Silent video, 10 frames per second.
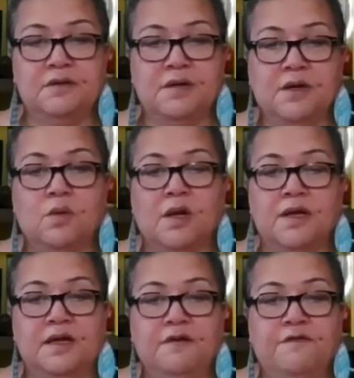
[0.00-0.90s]

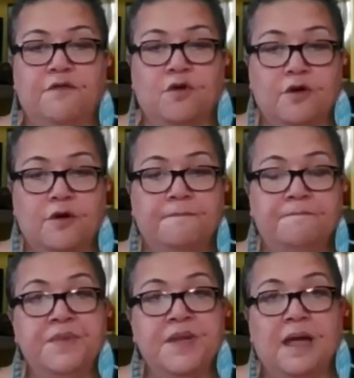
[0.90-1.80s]
Equality Forum
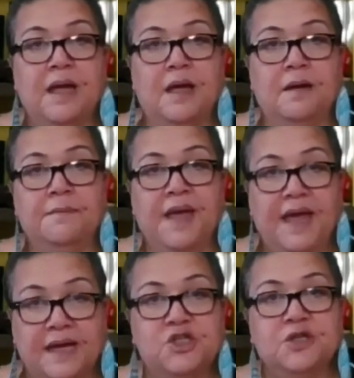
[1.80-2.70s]

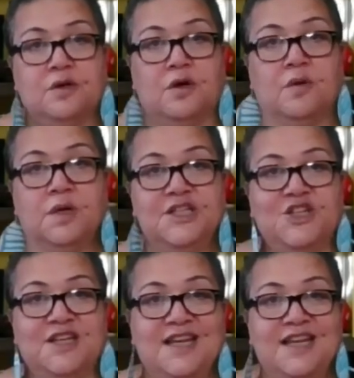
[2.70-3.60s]
Action
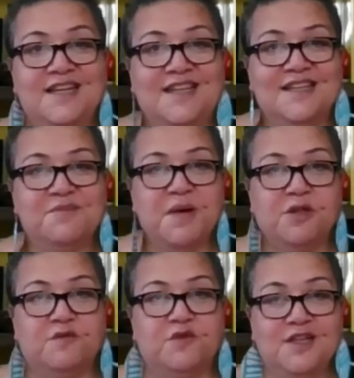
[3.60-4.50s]
Coalition Lead, that's a
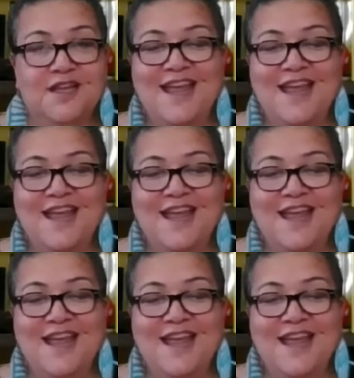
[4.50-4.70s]
mouthful,